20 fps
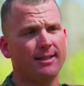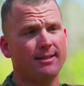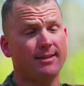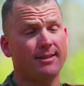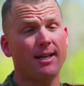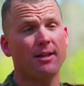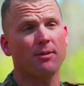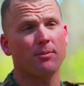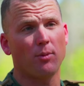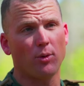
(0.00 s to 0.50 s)

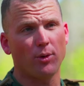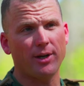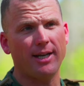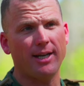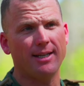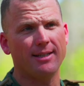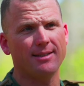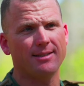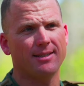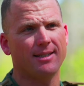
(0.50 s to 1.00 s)
10th
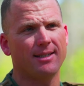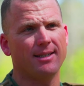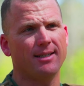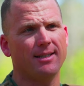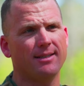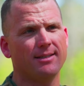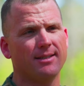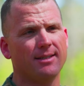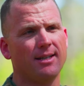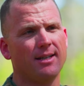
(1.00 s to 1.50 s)
Marines
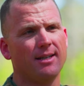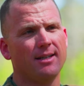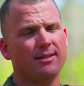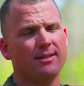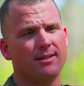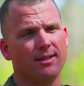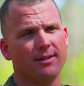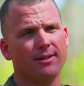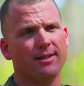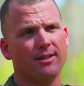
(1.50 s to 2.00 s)
has
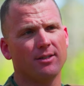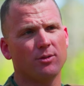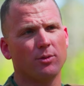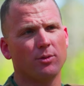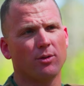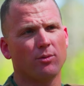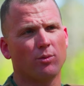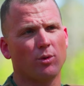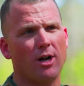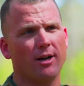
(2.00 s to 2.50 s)
done this
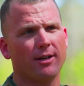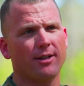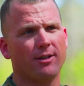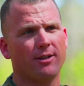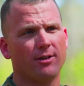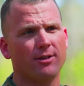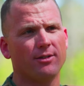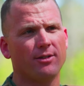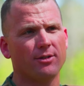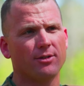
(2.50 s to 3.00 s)
with rocket
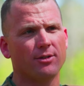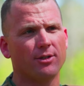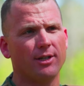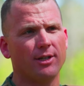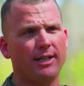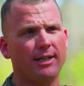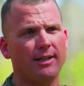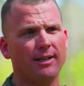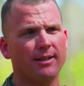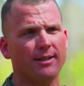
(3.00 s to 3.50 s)

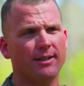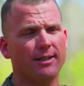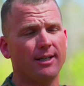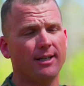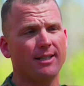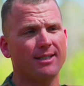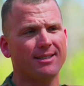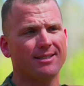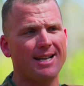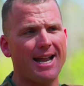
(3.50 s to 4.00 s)
artillery uh, and
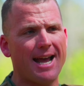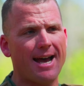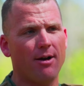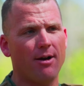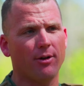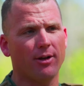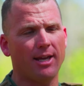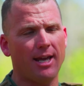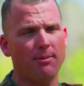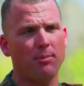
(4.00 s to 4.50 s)
it is
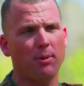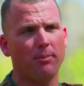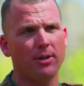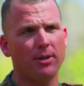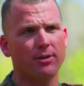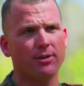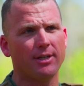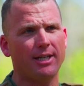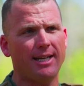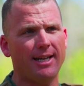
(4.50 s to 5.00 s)
now a
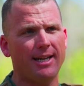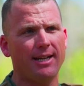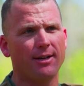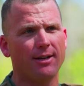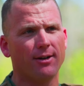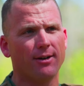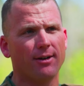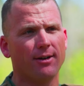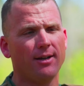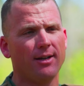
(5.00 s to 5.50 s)
capability
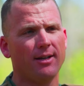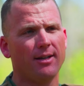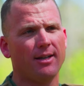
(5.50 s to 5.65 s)
here